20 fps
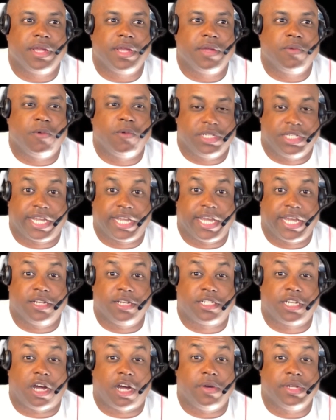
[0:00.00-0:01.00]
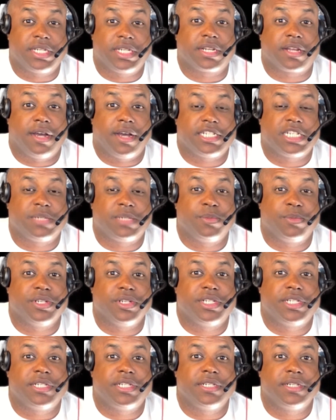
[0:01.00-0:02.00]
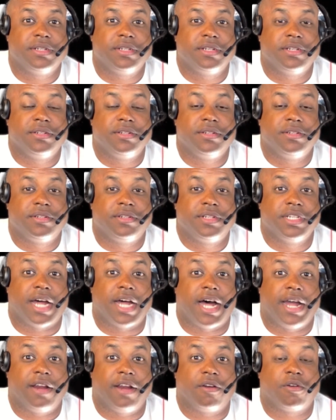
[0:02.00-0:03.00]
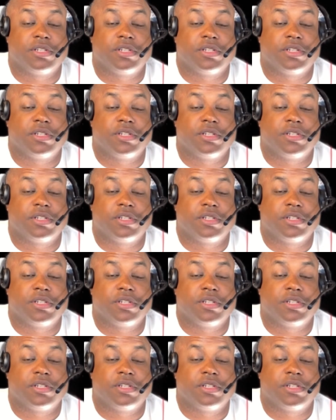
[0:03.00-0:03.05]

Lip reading: once again, it's always the customer's desire.